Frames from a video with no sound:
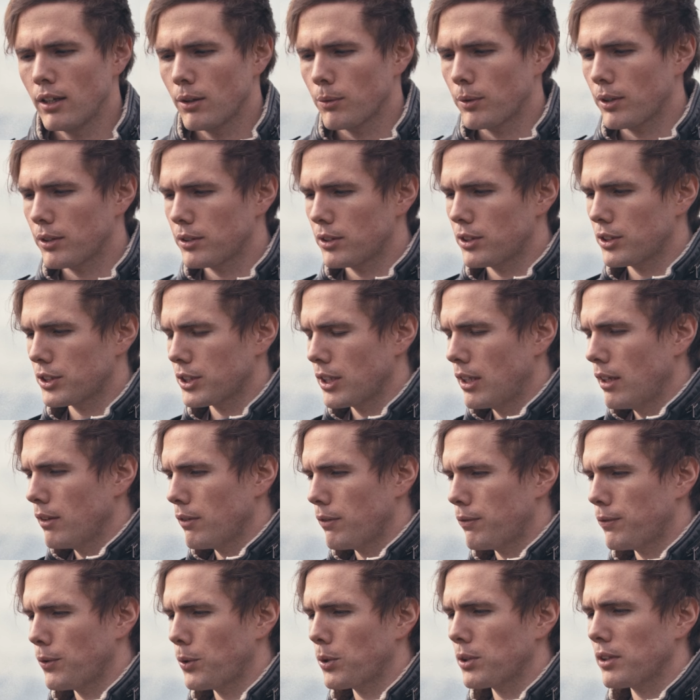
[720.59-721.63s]
Well, there's
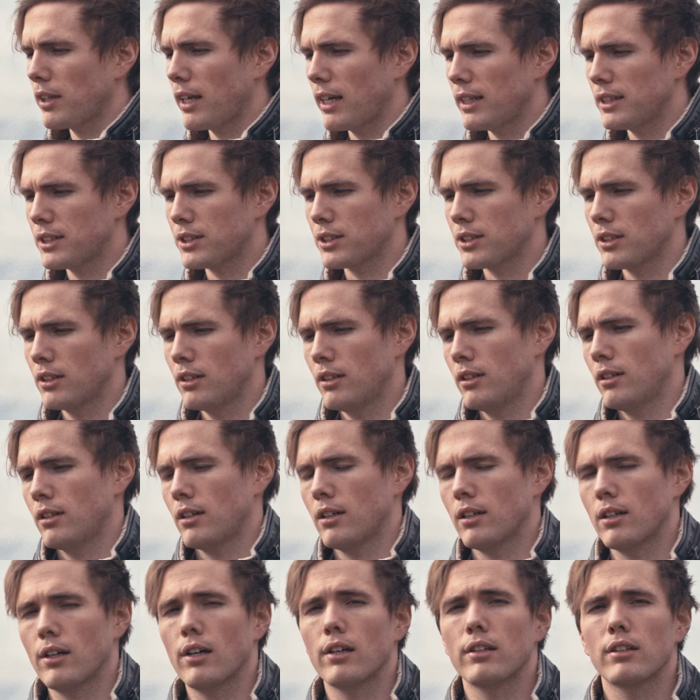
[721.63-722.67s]
four lights
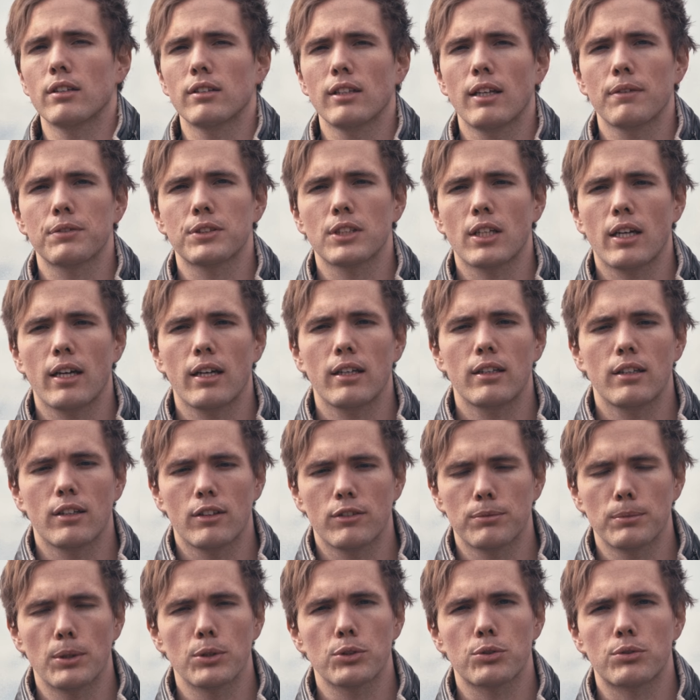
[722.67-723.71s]
on the left side
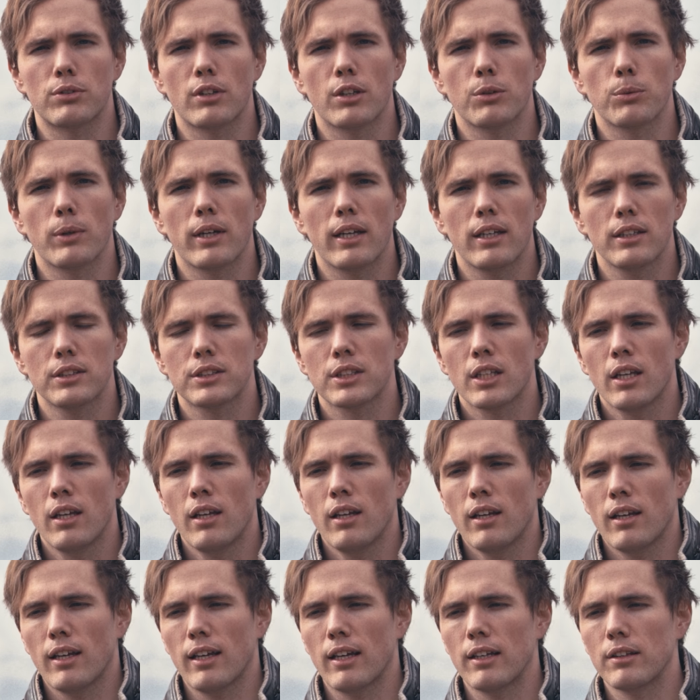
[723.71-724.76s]
of most runways
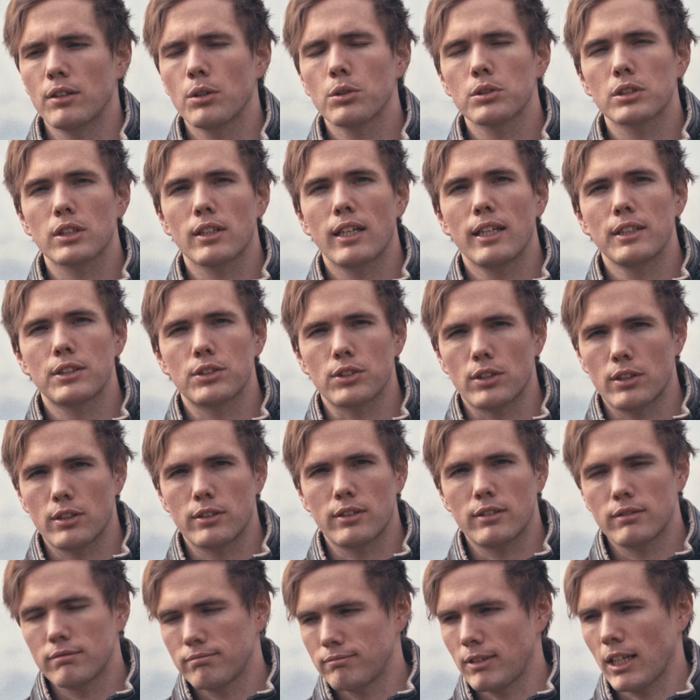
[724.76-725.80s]
and those lights are
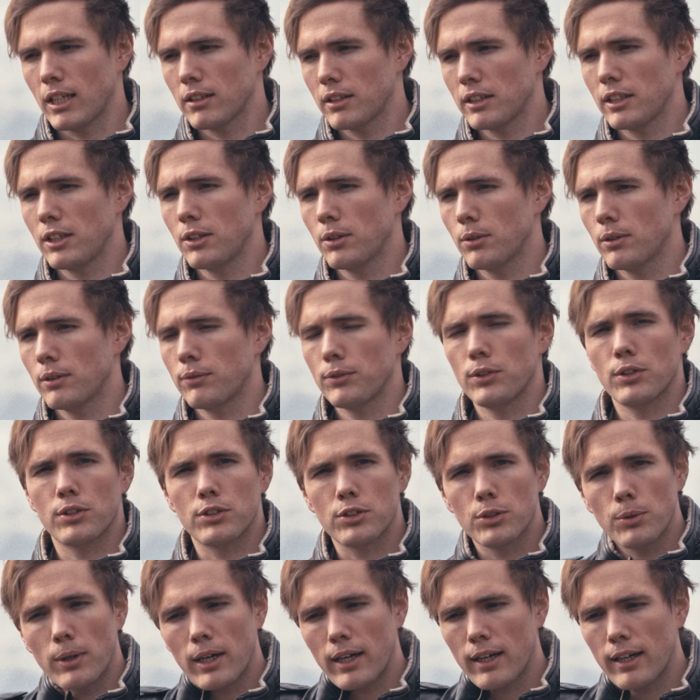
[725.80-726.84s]
telling you if you're
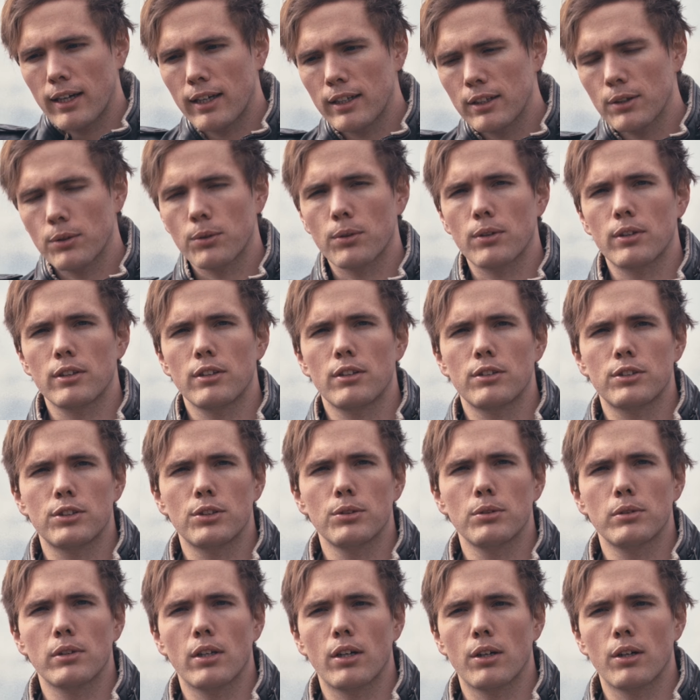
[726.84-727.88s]
too high or you're
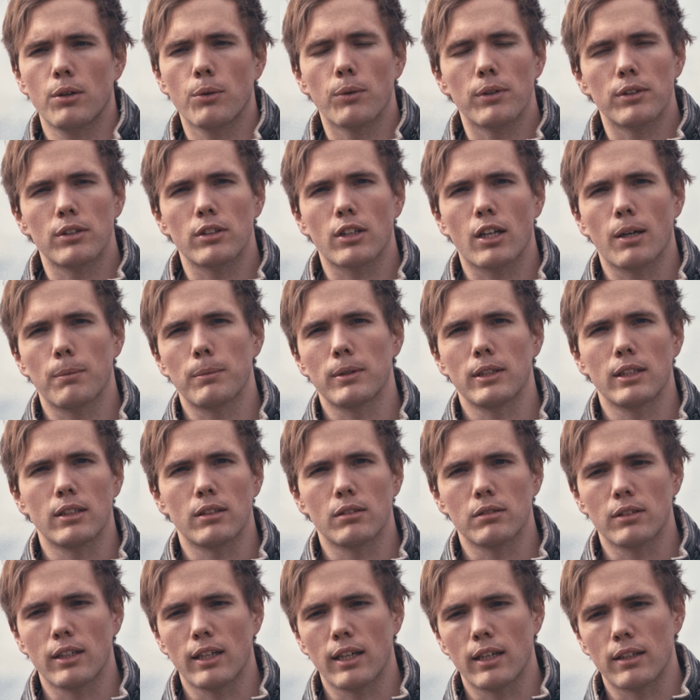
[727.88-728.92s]
too low when you're coming into
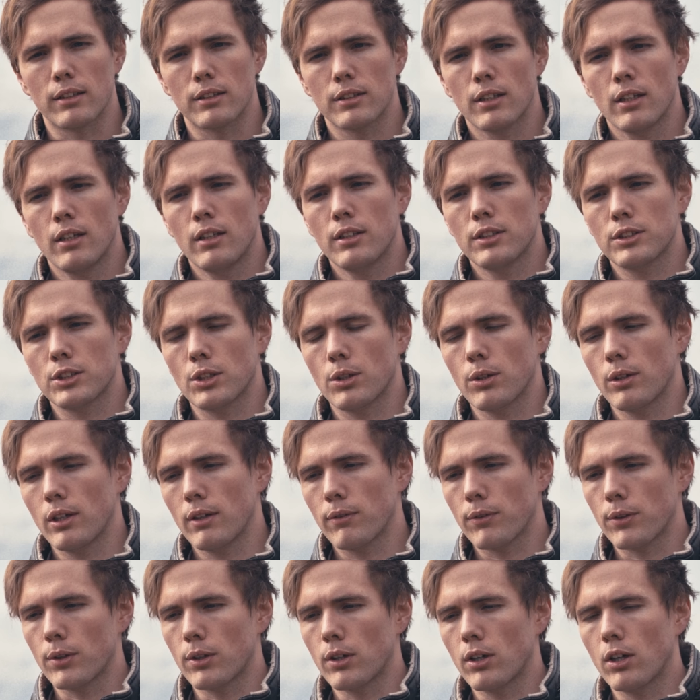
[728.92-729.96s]
land. So
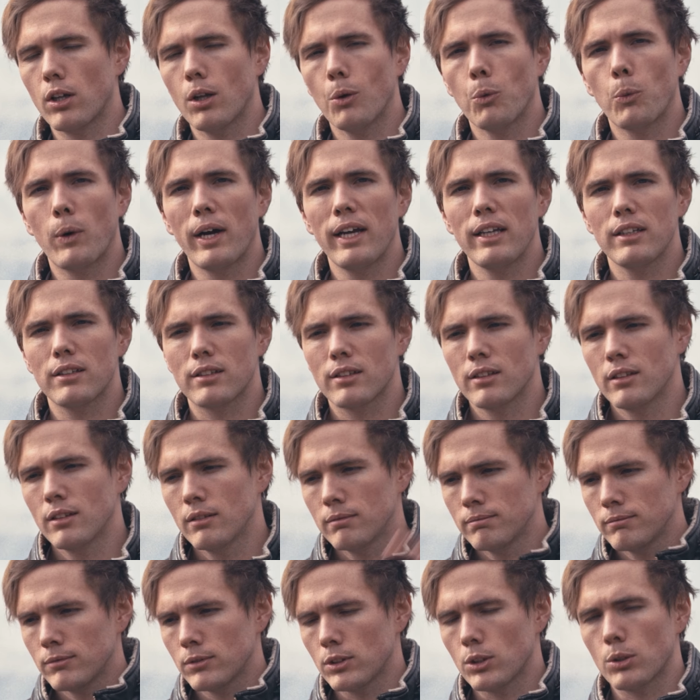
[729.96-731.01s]
if they're all white,
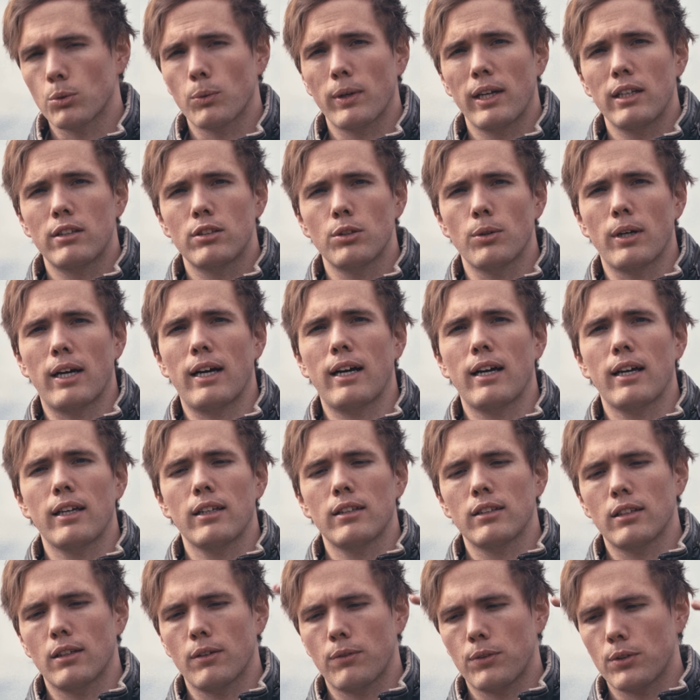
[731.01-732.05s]
you're way too
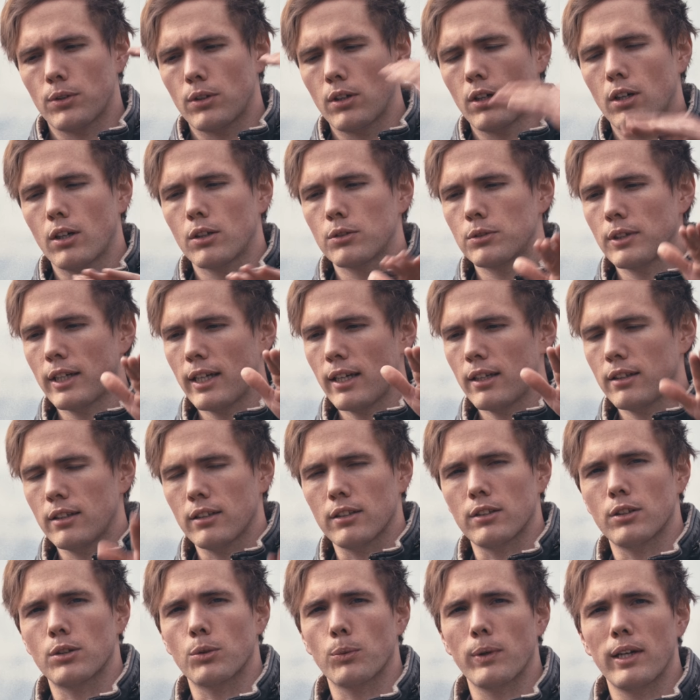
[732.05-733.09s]
high. If they're all red,
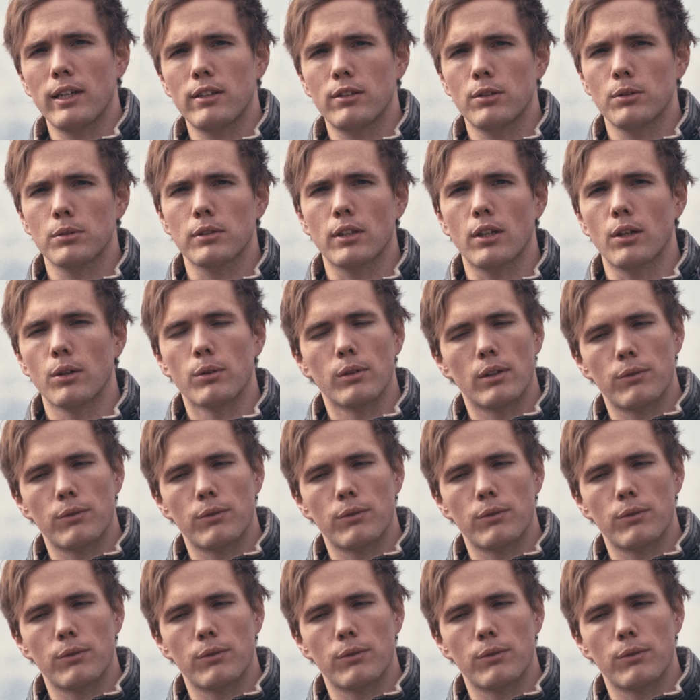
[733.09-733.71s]
you're way too low.